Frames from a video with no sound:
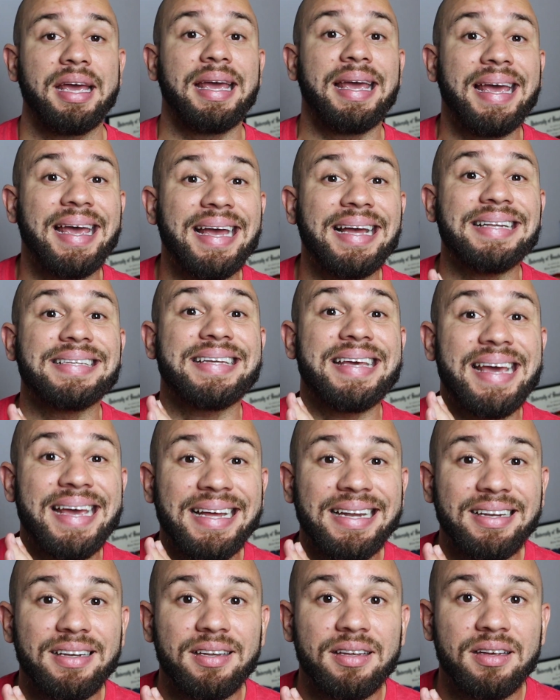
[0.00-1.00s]
Hint,
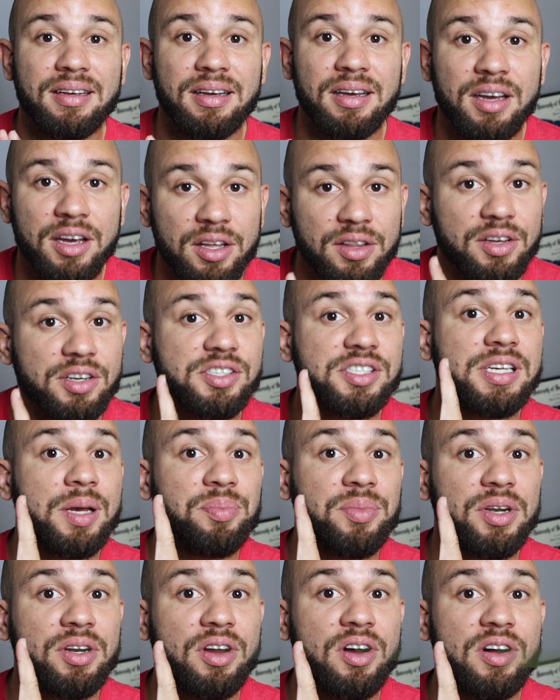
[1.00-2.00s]
hint, there's
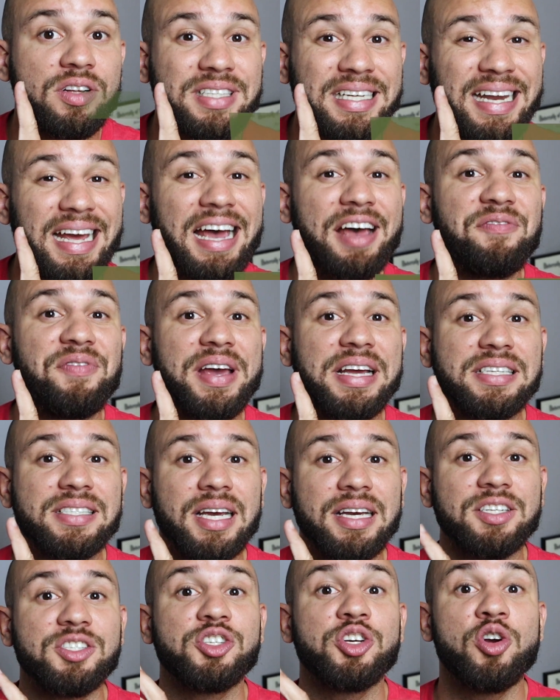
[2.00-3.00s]
something called an
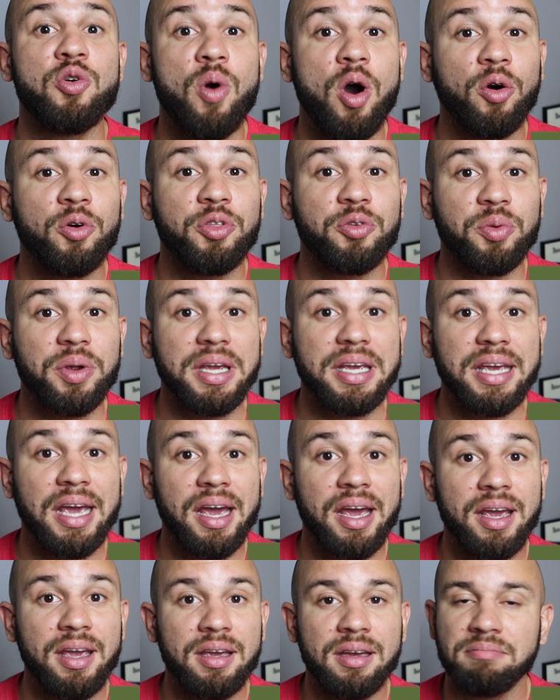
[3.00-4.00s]
FHA
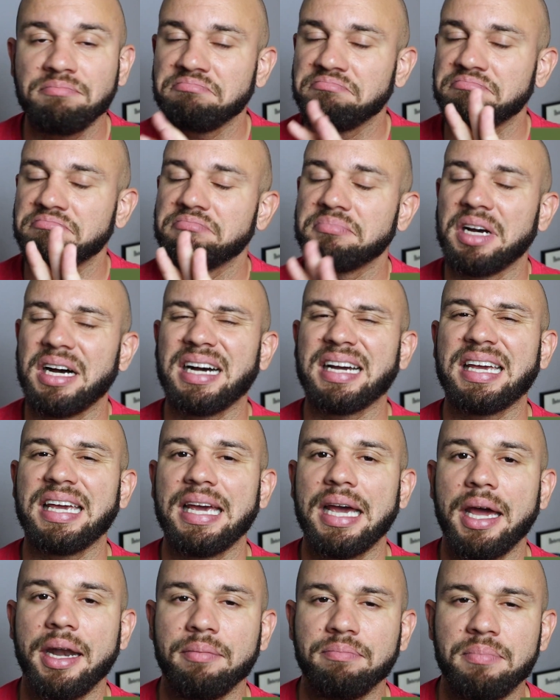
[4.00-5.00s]
203K.
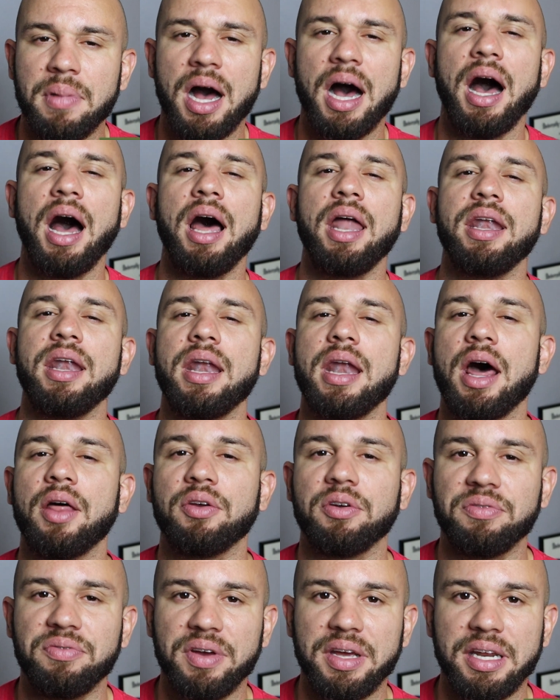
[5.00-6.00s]
Again,
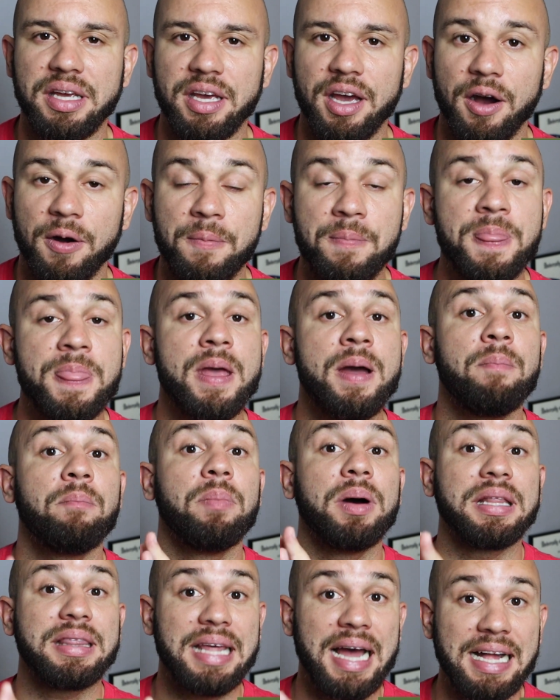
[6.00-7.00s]
another video,
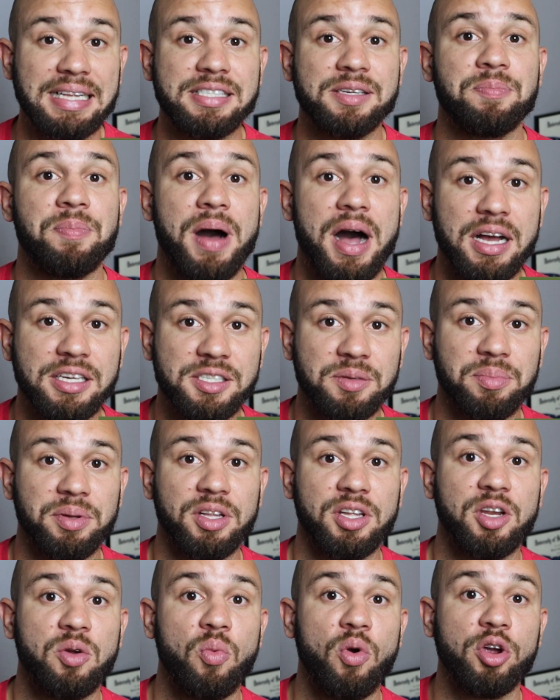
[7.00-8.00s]
but that's a
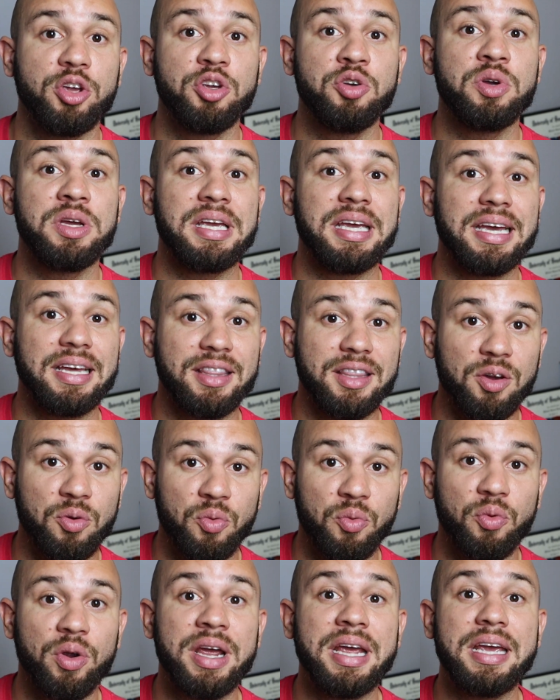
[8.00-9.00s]
possibility where you can get the
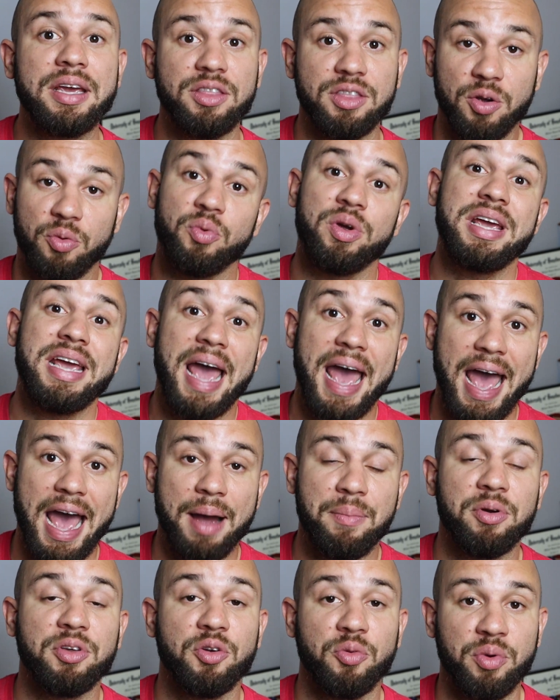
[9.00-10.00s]

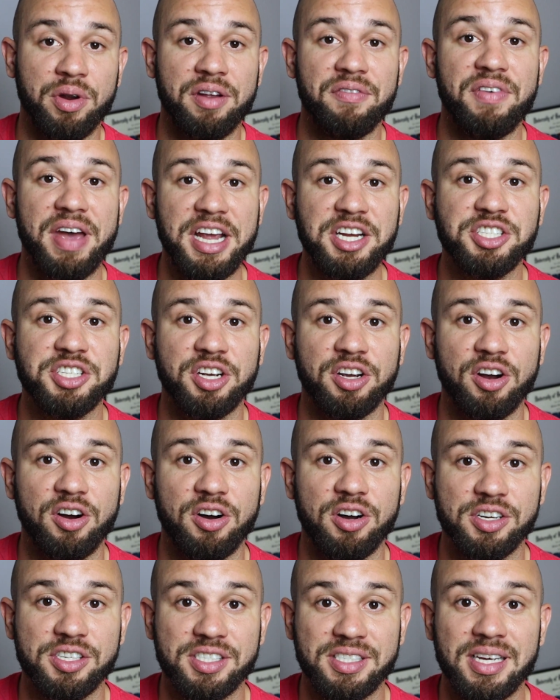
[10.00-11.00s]
rehab or the renovation
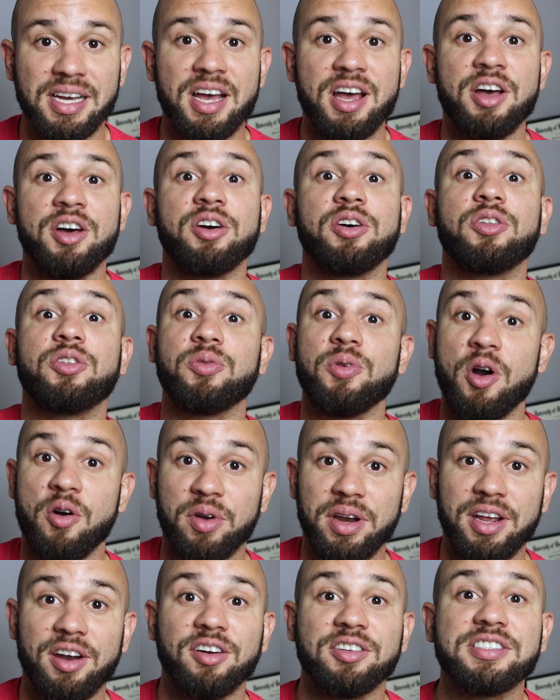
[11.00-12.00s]
costs
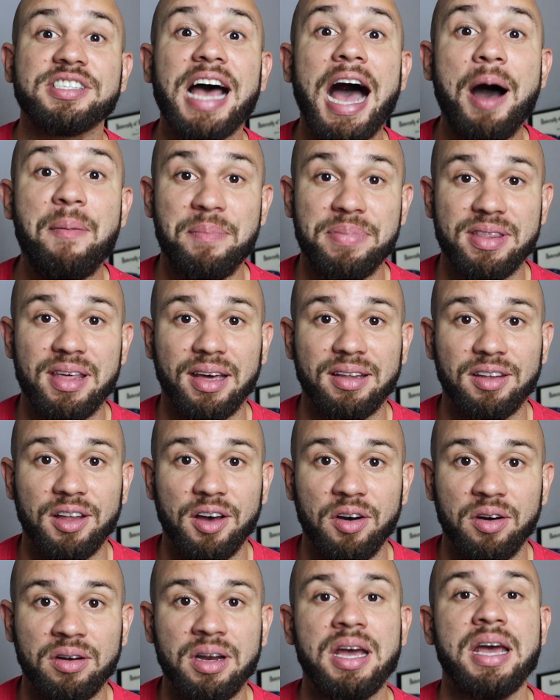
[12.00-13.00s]
thrown in on top of that
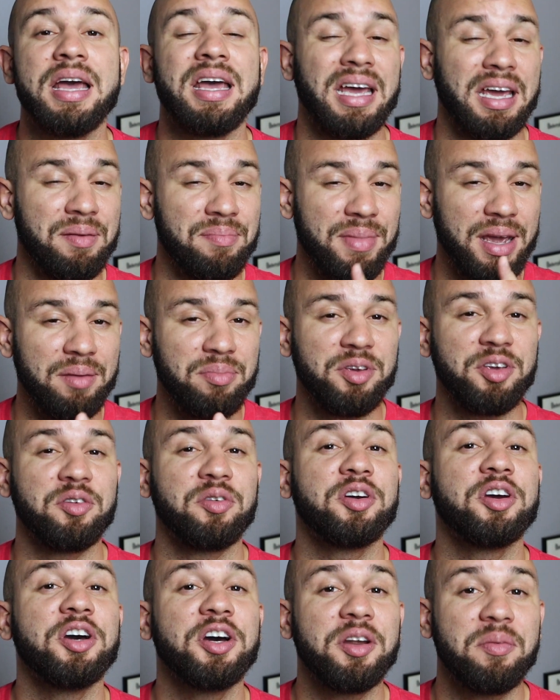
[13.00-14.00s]
loan, and maybe
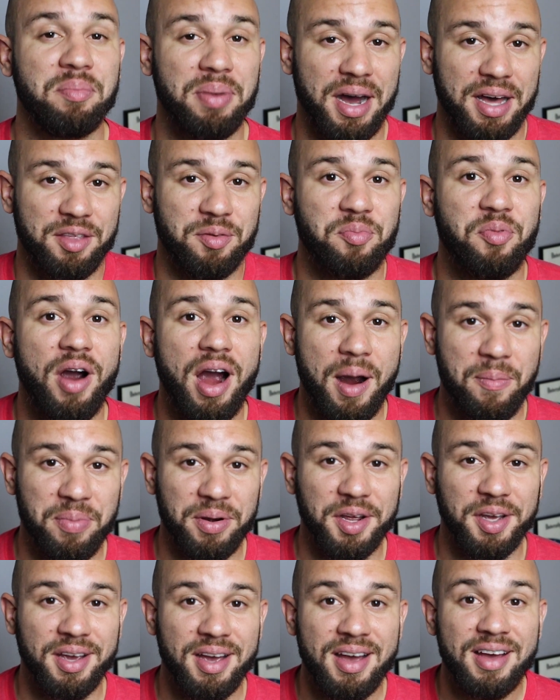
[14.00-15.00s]
you could buy the
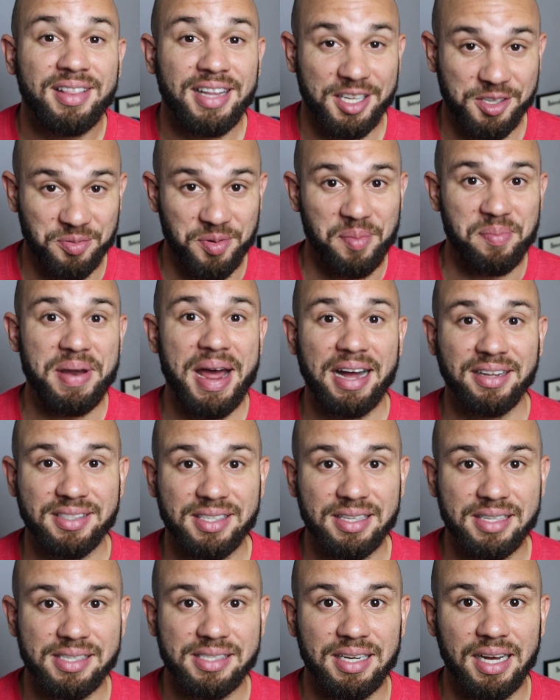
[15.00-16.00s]
property that's ripped down
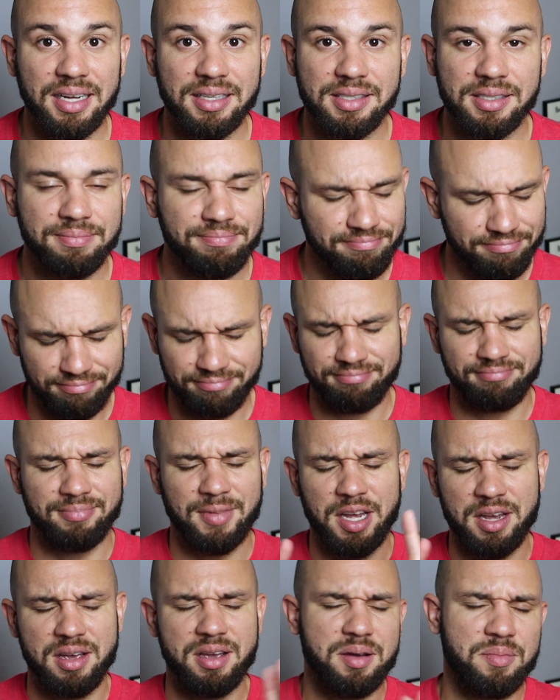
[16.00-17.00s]
to the studs.
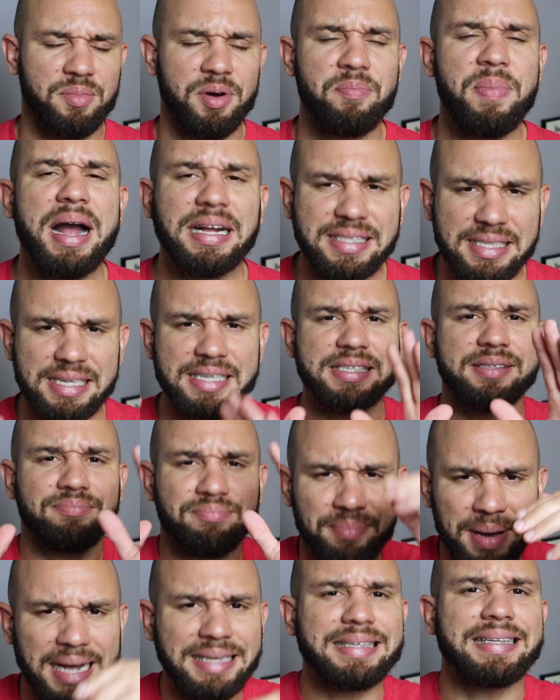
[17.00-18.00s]
But back to
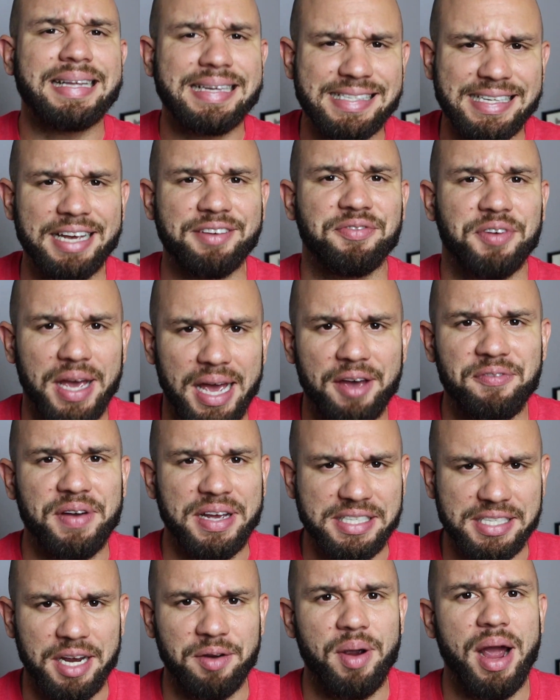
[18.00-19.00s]
this
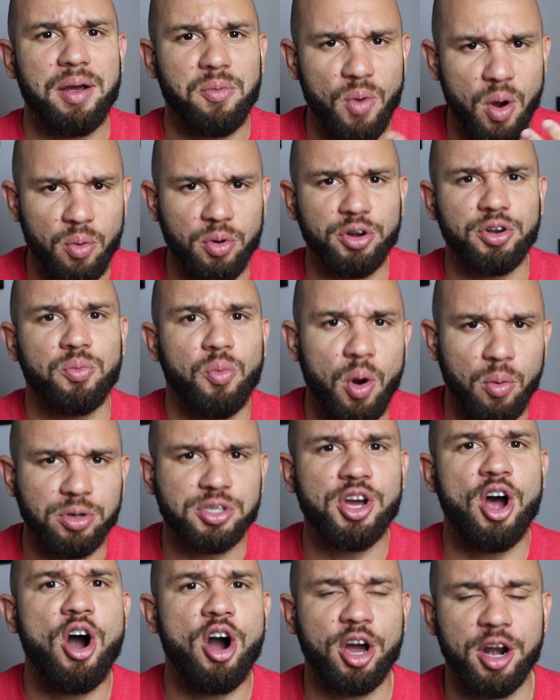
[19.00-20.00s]
FHA, right? What we're
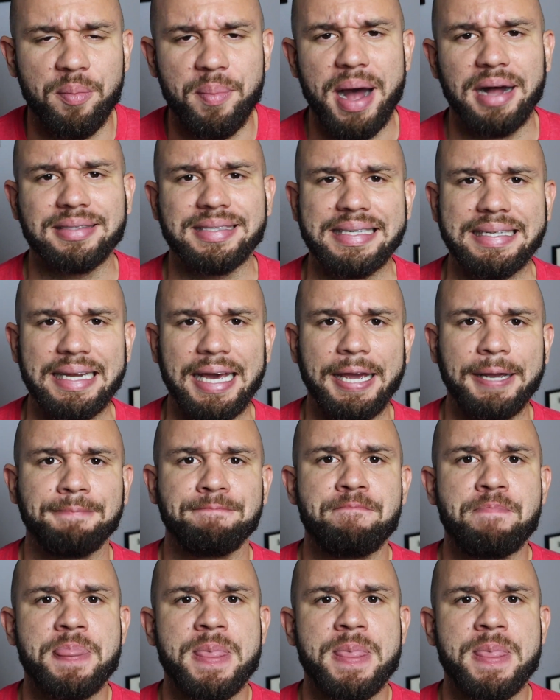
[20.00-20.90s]
talking about today.